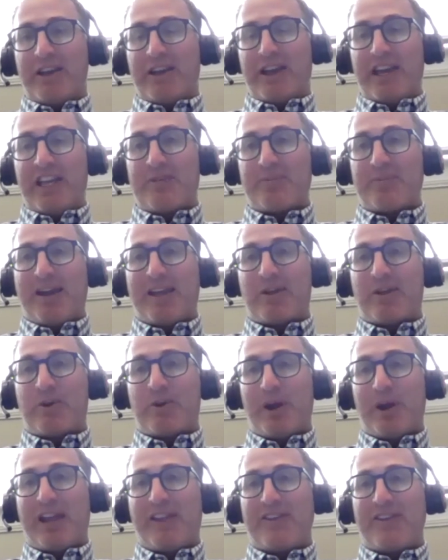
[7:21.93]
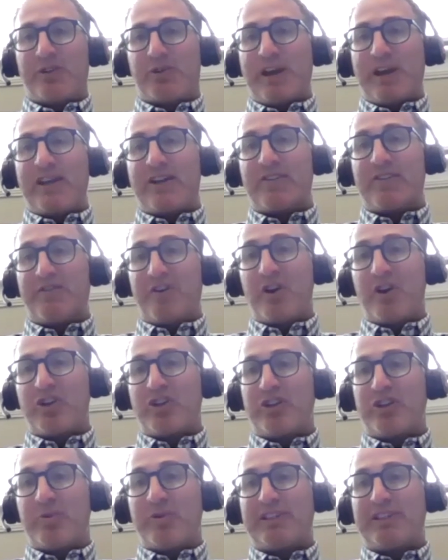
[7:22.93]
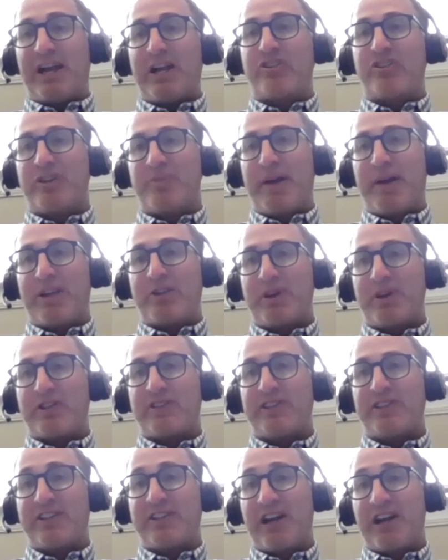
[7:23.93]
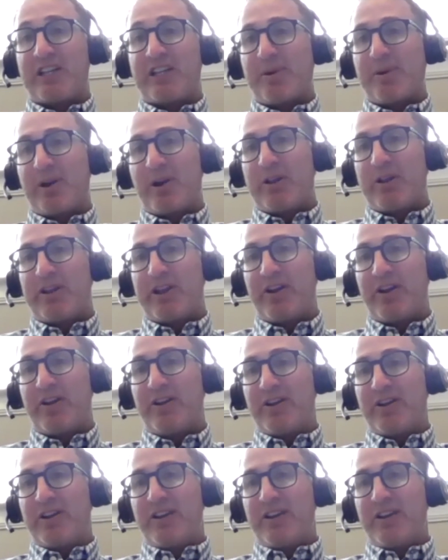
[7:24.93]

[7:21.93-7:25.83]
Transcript: is by creating these great conversion and retention metrics, as I talked about earlier.